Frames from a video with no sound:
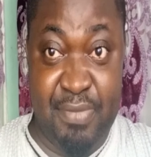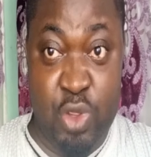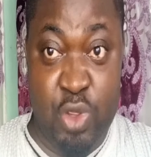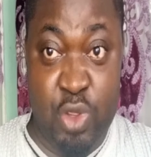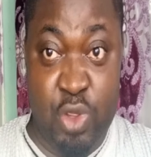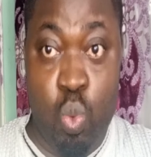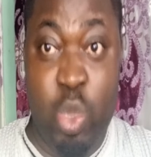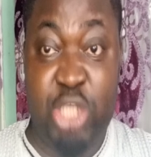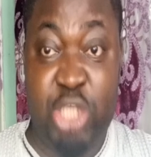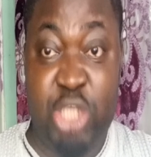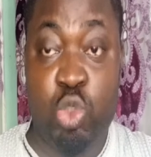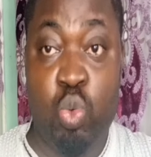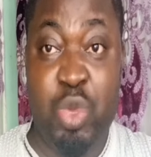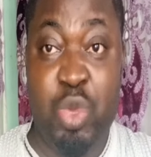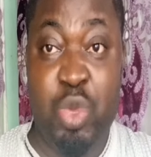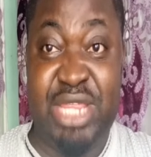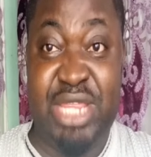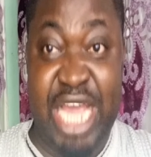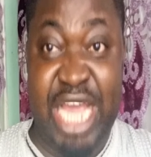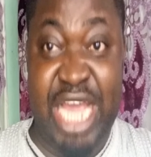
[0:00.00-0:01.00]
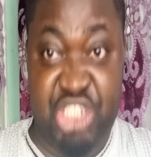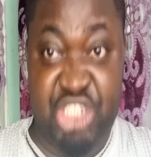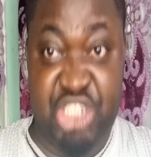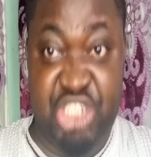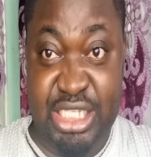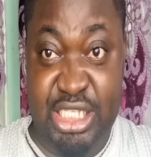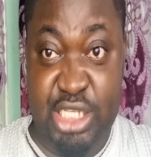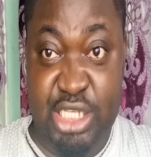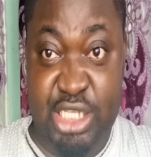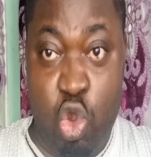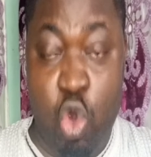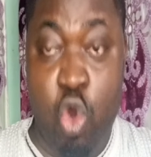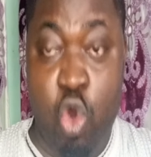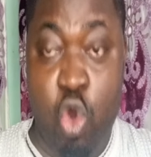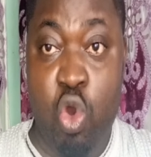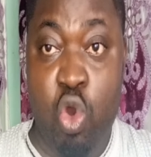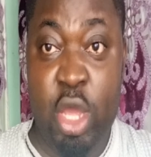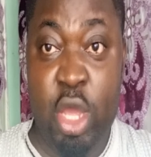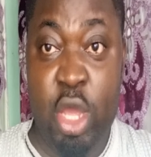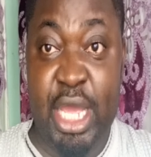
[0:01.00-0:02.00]
which we digest,
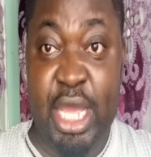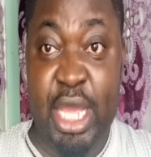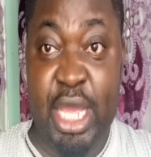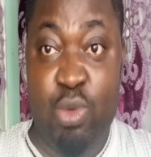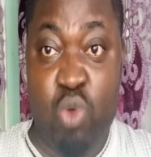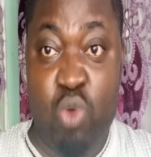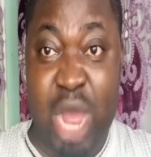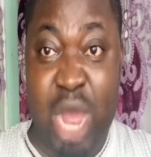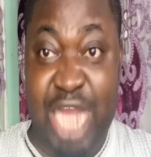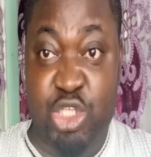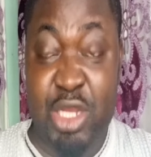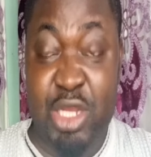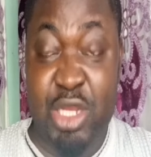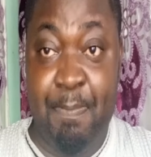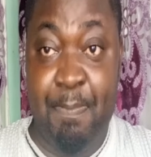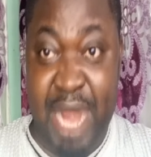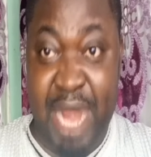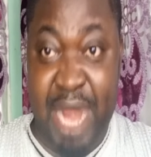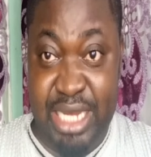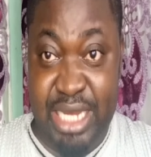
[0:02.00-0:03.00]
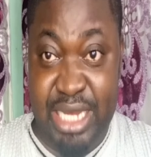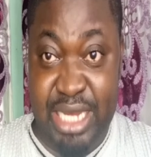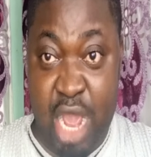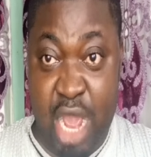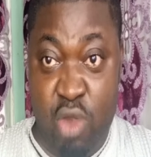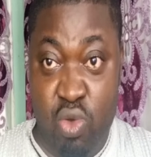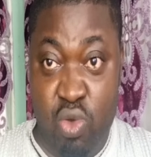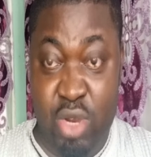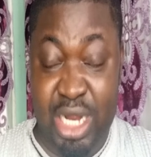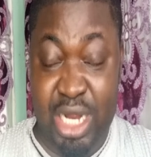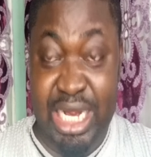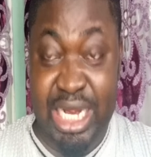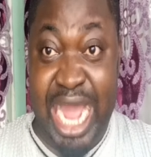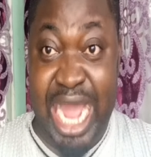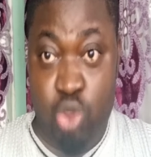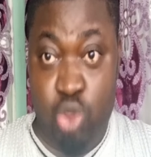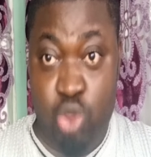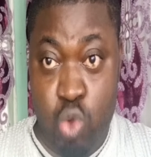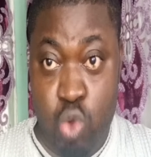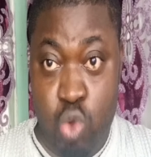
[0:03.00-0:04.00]
or it will actually break down
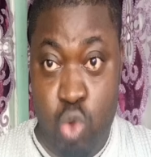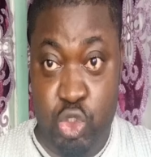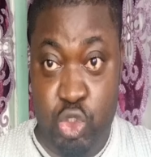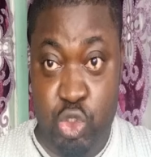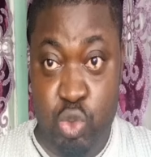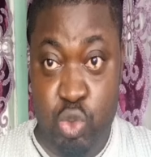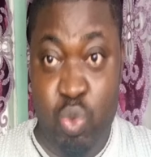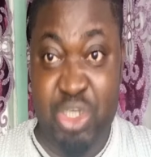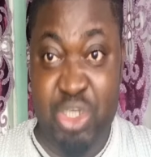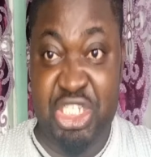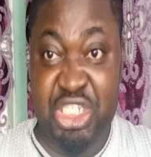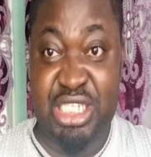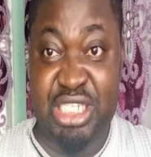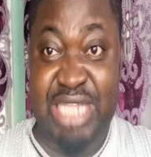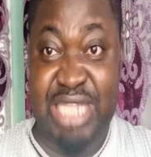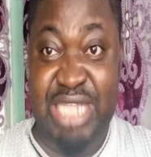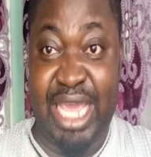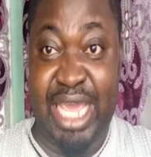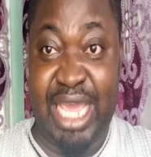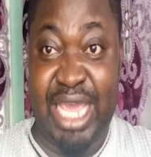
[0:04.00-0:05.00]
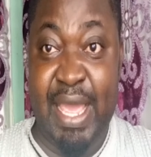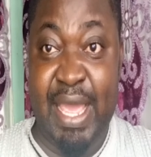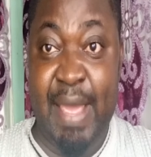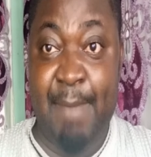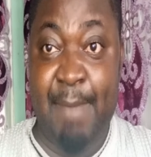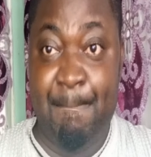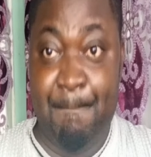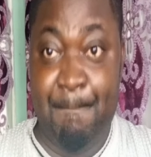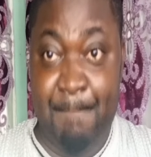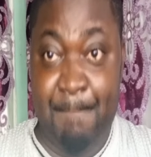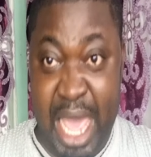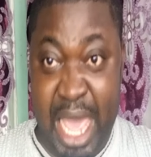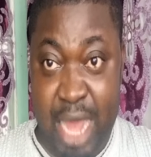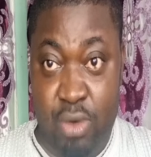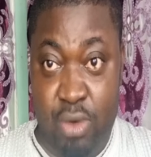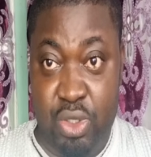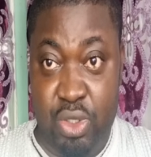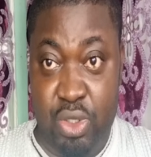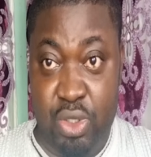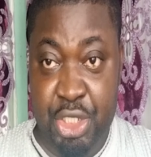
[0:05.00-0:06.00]
lactose, which is like
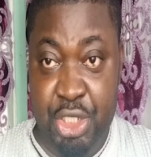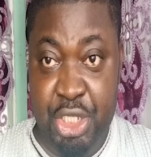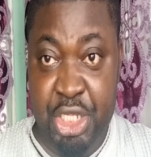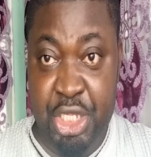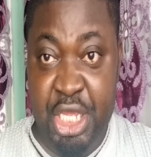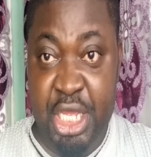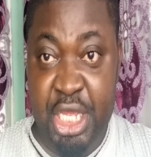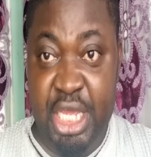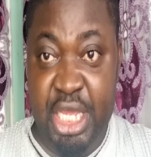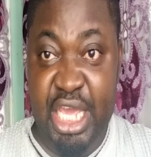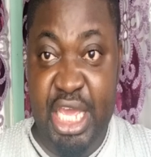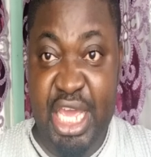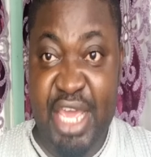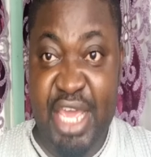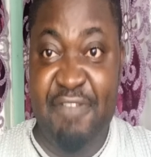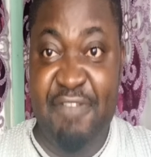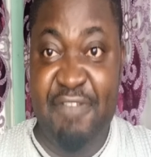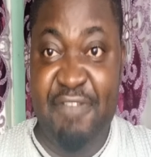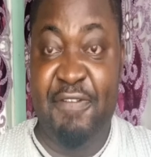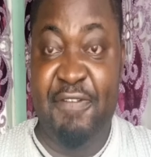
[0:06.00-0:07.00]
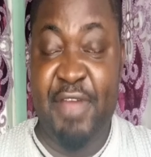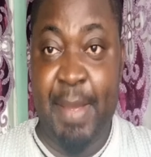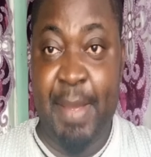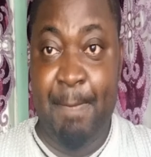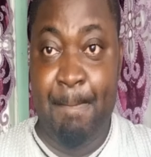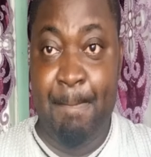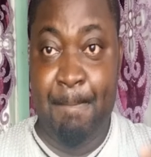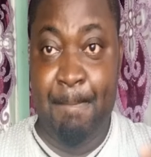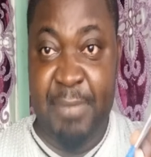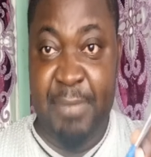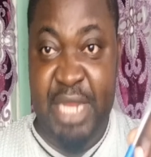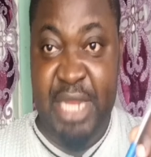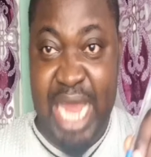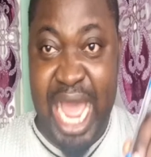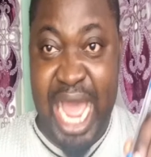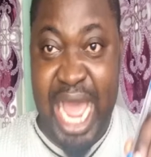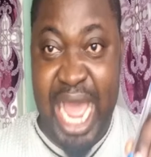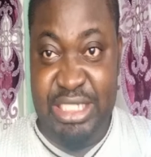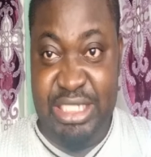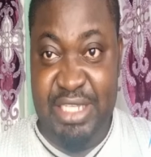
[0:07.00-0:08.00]
milk. If
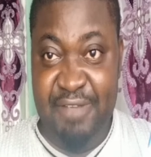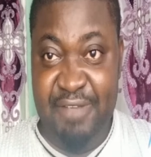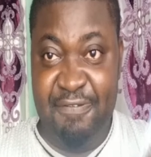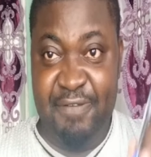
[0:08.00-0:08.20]
the active